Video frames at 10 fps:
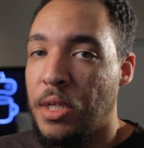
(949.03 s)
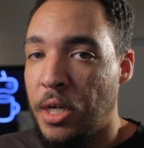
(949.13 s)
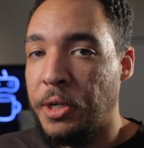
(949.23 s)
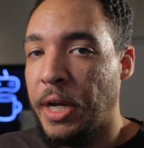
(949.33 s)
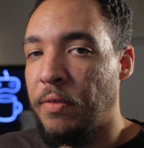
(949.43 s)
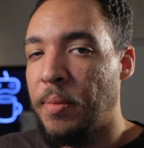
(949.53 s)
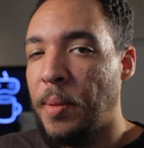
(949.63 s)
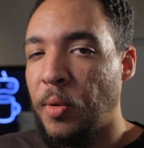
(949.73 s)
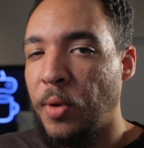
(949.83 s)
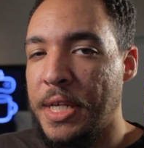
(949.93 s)
Okay,
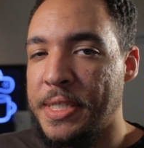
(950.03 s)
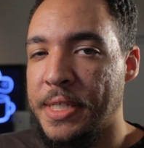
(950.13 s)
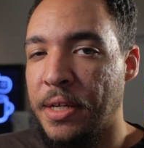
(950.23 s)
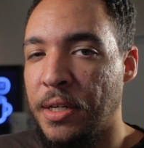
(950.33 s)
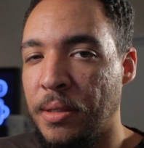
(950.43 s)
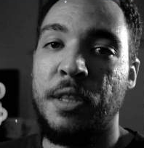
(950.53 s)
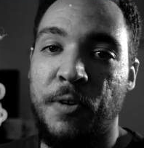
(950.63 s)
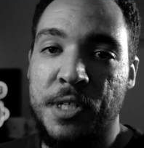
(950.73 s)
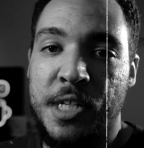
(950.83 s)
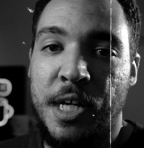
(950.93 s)
remember when I said the
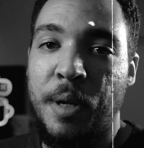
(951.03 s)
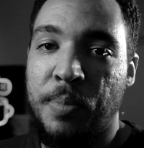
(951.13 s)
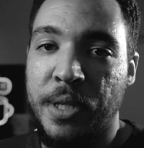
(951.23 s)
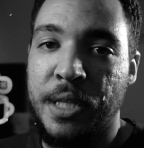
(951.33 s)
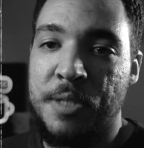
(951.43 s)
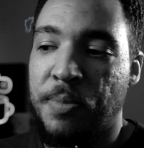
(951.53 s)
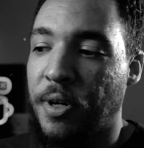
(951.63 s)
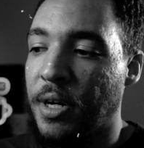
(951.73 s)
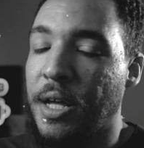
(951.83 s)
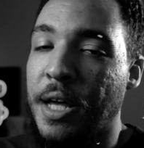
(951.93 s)
first time I played this
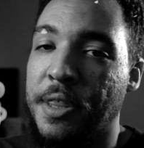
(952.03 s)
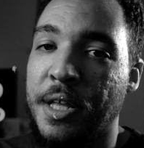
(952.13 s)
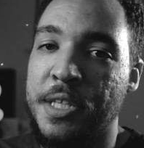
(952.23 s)
part, I thought